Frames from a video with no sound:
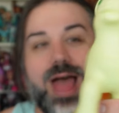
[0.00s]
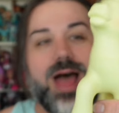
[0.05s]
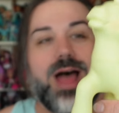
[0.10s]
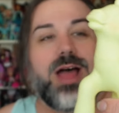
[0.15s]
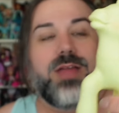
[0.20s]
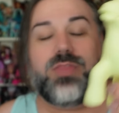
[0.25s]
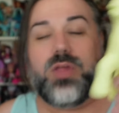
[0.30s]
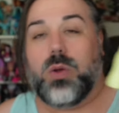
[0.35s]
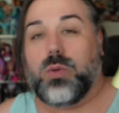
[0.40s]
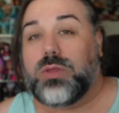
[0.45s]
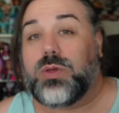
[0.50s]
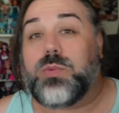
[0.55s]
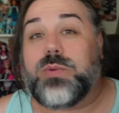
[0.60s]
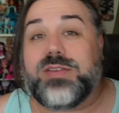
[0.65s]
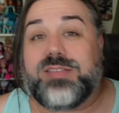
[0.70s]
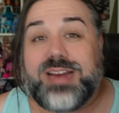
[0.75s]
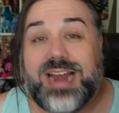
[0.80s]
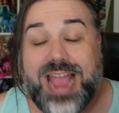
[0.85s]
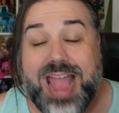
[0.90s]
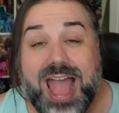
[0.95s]
Uh, the only
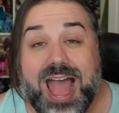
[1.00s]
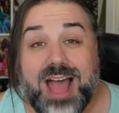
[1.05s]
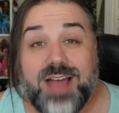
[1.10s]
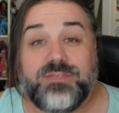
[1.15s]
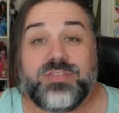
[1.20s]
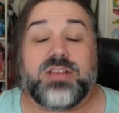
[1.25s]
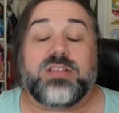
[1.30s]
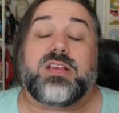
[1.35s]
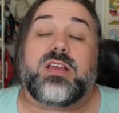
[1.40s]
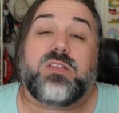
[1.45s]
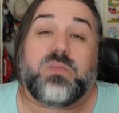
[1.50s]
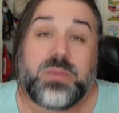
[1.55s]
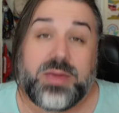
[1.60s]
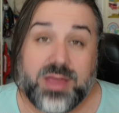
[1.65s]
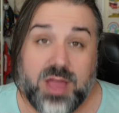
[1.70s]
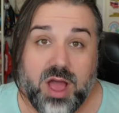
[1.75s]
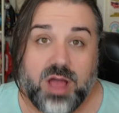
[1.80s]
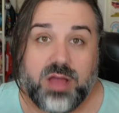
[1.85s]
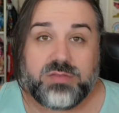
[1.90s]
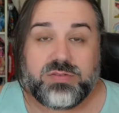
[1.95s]
reason I have this is
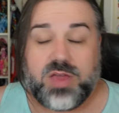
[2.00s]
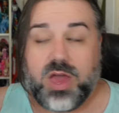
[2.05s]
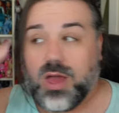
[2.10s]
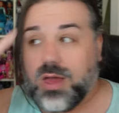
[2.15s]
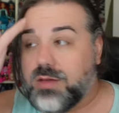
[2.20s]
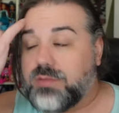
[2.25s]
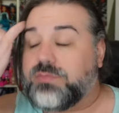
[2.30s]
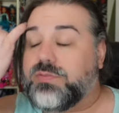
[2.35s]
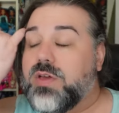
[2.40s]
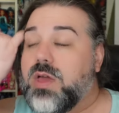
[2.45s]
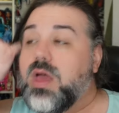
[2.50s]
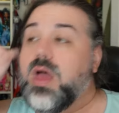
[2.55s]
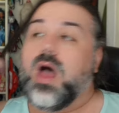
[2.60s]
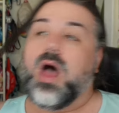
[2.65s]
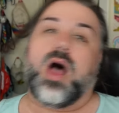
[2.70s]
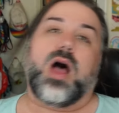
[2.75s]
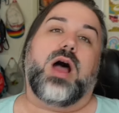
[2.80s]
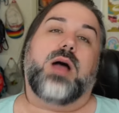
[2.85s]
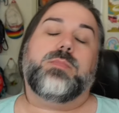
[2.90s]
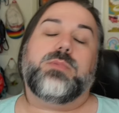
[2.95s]
because of
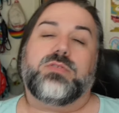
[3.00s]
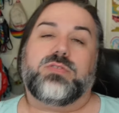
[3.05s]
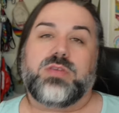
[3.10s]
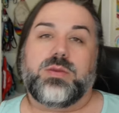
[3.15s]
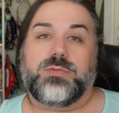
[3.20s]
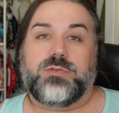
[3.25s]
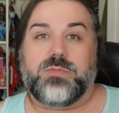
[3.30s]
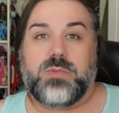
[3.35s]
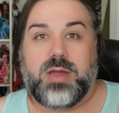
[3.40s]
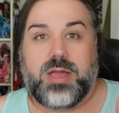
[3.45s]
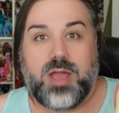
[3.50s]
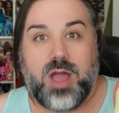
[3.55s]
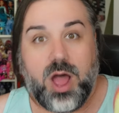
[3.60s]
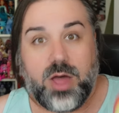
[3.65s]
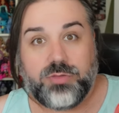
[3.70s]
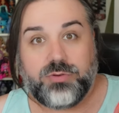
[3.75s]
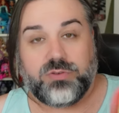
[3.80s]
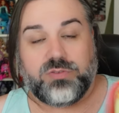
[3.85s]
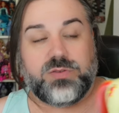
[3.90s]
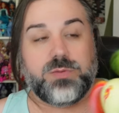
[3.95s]
um, some of my
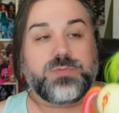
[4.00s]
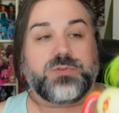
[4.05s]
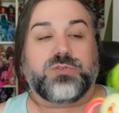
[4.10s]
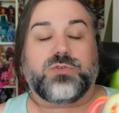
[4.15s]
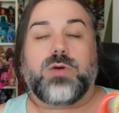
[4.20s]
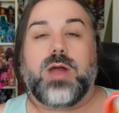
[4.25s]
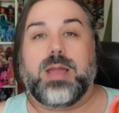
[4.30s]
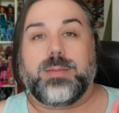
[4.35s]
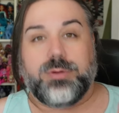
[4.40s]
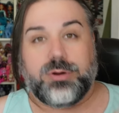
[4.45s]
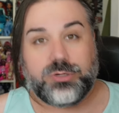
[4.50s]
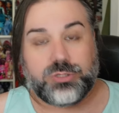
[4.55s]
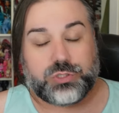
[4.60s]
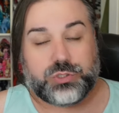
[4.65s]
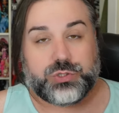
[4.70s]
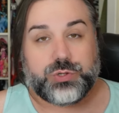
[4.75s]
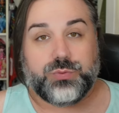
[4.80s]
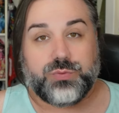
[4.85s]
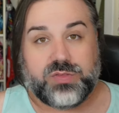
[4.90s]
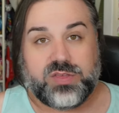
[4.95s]
other subscribers,
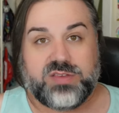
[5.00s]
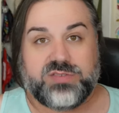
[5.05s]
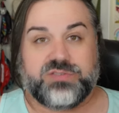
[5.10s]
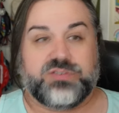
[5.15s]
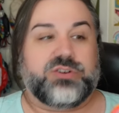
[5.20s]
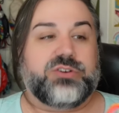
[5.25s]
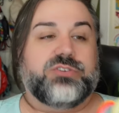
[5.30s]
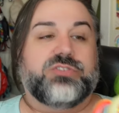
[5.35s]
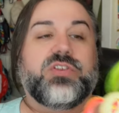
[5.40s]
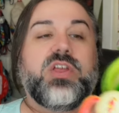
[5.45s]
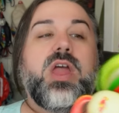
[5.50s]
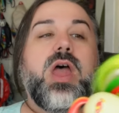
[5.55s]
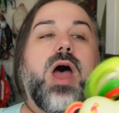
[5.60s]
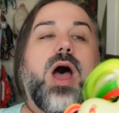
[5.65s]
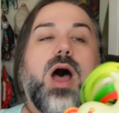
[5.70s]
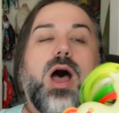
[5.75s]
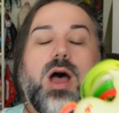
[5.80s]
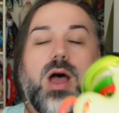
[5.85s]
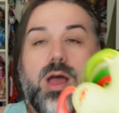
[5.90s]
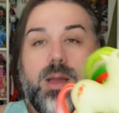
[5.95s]
two sisters,
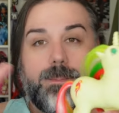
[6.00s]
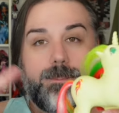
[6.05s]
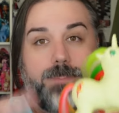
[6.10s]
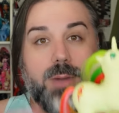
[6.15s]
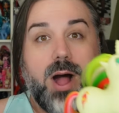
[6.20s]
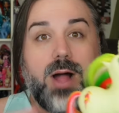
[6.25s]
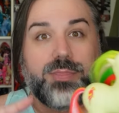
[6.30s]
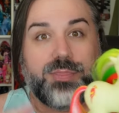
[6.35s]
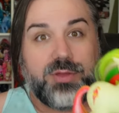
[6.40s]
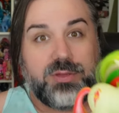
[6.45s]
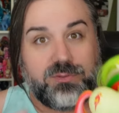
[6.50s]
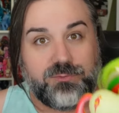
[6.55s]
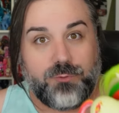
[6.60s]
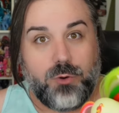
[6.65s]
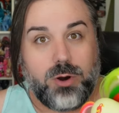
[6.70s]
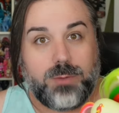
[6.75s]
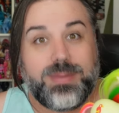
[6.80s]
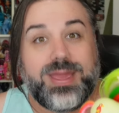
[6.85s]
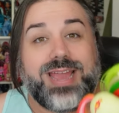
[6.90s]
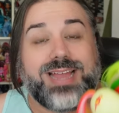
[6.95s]
uh, bought this
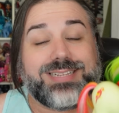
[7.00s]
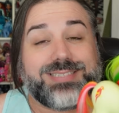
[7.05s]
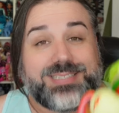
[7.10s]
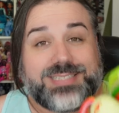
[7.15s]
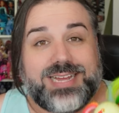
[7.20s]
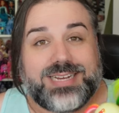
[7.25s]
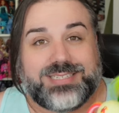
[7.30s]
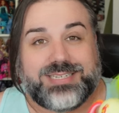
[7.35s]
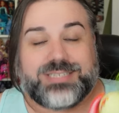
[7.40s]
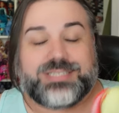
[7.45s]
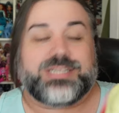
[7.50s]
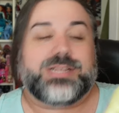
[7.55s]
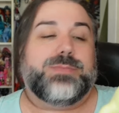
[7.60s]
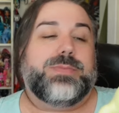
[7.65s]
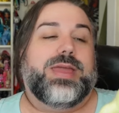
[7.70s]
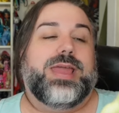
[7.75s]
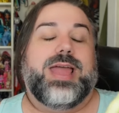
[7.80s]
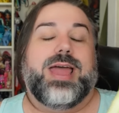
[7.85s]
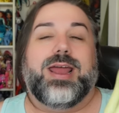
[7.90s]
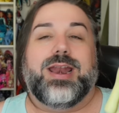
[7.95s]
for me and sent it to
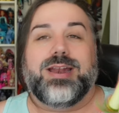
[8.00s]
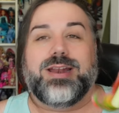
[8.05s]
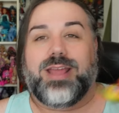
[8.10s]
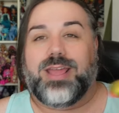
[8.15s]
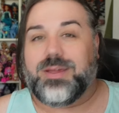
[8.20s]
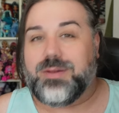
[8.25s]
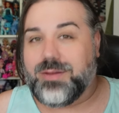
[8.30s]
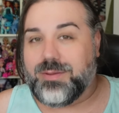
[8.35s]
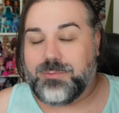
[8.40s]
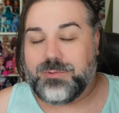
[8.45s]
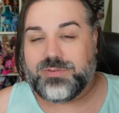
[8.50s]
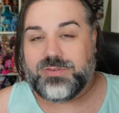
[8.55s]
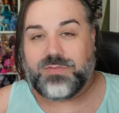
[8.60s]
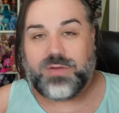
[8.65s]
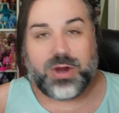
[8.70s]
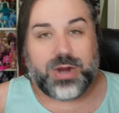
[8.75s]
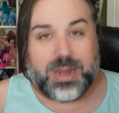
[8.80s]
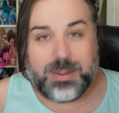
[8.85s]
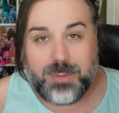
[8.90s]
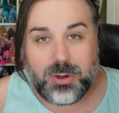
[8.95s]
me. And it, it, was a
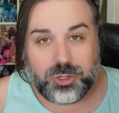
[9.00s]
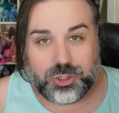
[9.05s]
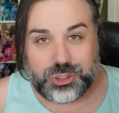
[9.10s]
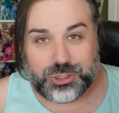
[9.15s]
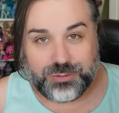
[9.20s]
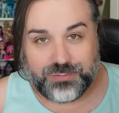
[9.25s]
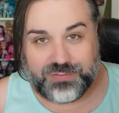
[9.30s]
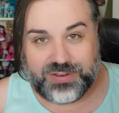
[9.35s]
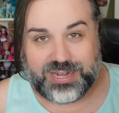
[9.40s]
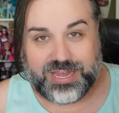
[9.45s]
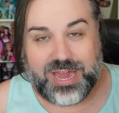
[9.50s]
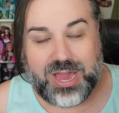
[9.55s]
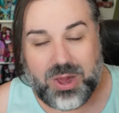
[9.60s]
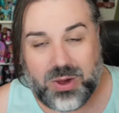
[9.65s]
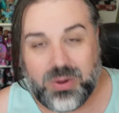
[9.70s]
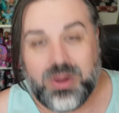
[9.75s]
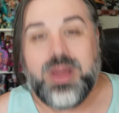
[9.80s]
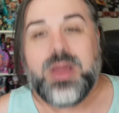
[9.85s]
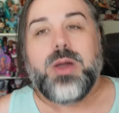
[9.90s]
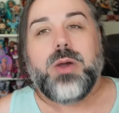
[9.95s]
very emotional
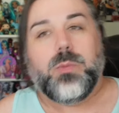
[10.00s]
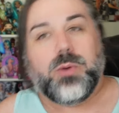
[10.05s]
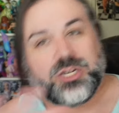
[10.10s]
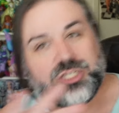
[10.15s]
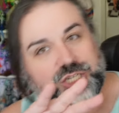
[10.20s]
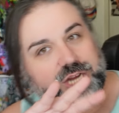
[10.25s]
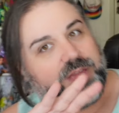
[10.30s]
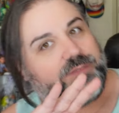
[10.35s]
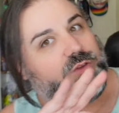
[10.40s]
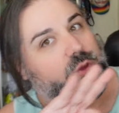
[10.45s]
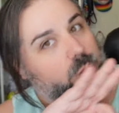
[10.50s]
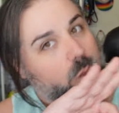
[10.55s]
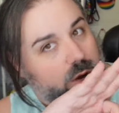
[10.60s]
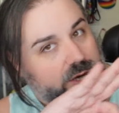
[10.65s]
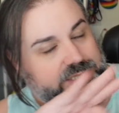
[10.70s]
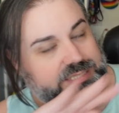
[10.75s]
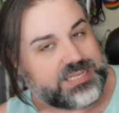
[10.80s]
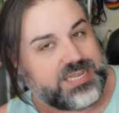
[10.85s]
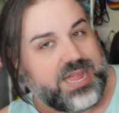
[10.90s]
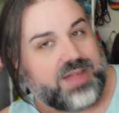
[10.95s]
video, which if you
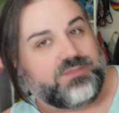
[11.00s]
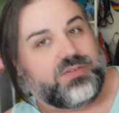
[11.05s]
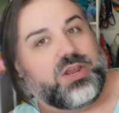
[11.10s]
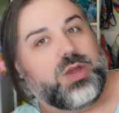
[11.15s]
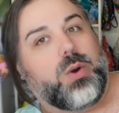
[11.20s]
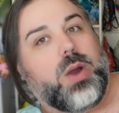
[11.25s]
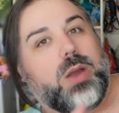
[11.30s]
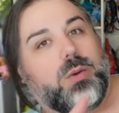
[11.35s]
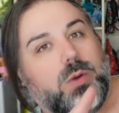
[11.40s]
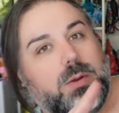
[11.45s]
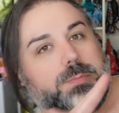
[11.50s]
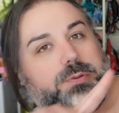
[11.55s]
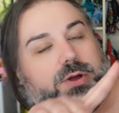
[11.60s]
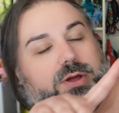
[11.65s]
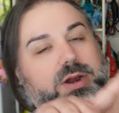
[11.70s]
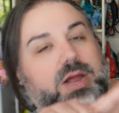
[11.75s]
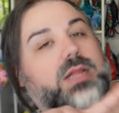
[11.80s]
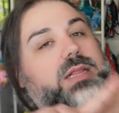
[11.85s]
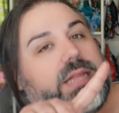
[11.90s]
want to see that video, I will put a